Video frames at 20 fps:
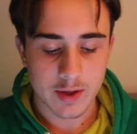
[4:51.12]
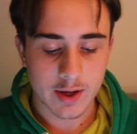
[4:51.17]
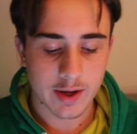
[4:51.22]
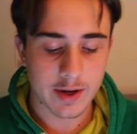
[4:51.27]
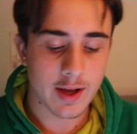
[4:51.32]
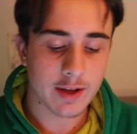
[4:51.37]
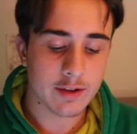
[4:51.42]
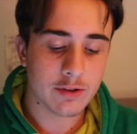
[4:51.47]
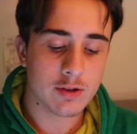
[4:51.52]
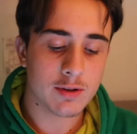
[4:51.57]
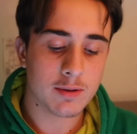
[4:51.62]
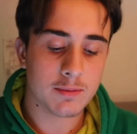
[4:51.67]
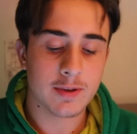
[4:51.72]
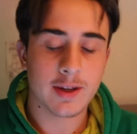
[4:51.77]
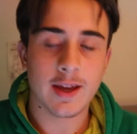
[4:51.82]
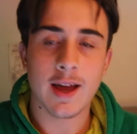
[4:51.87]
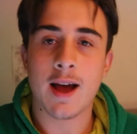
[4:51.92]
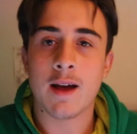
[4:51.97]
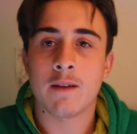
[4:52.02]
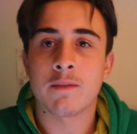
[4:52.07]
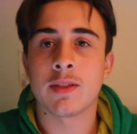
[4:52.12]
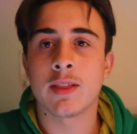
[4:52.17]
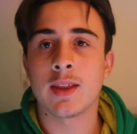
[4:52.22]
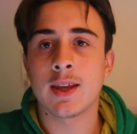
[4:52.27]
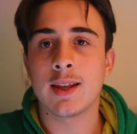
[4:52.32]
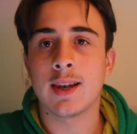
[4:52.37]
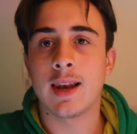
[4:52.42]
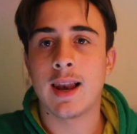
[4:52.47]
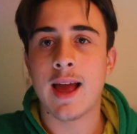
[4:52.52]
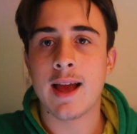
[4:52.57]
And next up we have
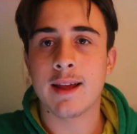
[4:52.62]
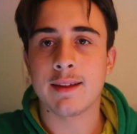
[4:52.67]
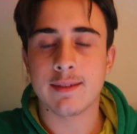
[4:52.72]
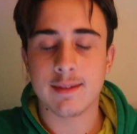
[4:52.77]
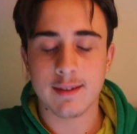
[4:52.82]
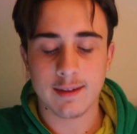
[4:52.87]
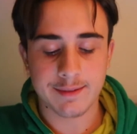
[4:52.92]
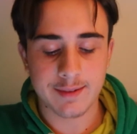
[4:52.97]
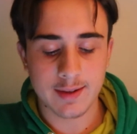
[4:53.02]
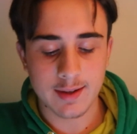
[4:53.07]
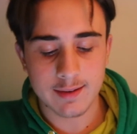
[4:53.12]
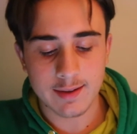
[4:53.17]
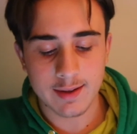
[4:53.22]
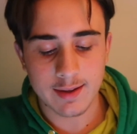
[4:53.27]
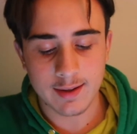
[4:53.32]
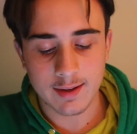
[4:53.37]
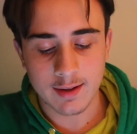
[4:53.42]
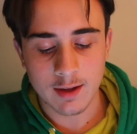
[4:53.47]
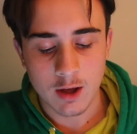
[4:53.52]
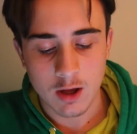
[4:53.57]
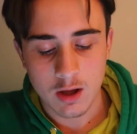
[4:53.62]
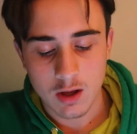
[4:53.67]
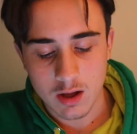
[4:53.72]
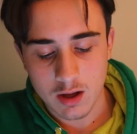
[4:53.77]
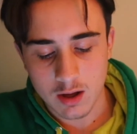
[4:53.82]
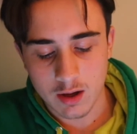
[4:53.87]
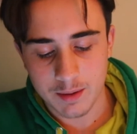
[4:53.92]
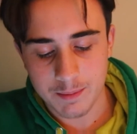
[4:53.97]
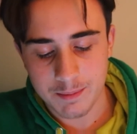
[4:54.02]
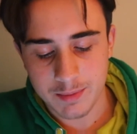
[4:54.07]
the Leicester City
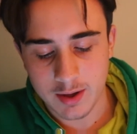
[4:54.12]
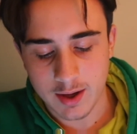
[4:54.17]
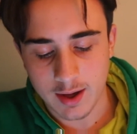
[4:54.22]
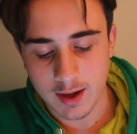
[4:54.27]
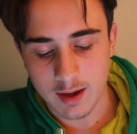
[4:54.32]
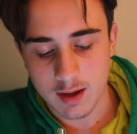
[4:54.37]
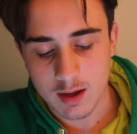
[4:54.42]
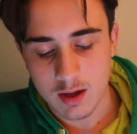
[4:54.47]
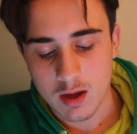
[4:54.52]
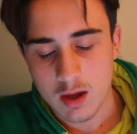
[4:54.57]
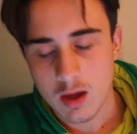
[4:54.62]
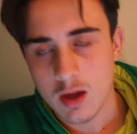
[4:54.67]
home kit.